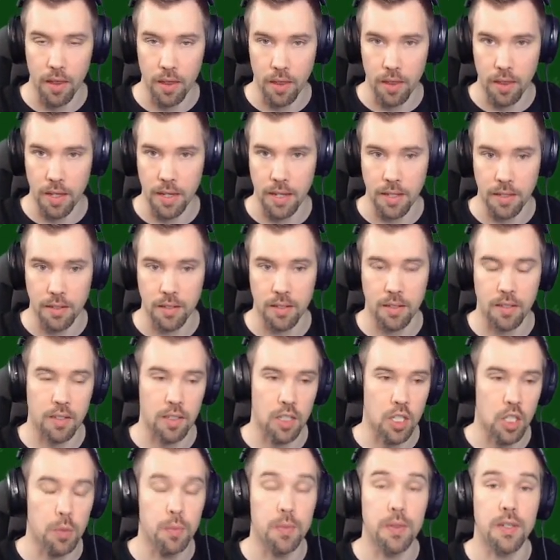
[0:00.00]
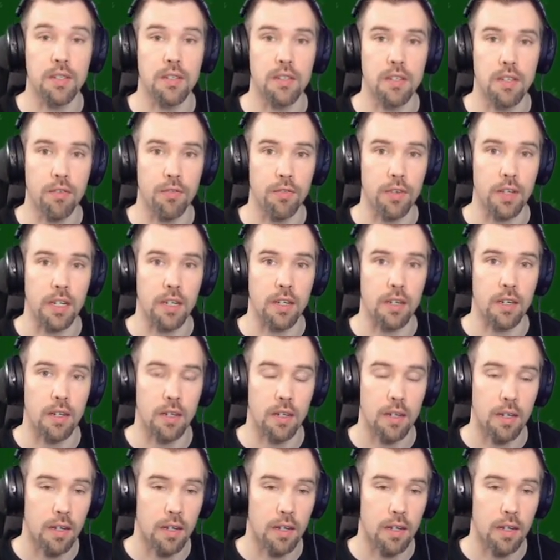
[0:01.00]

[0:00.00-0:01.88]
these specific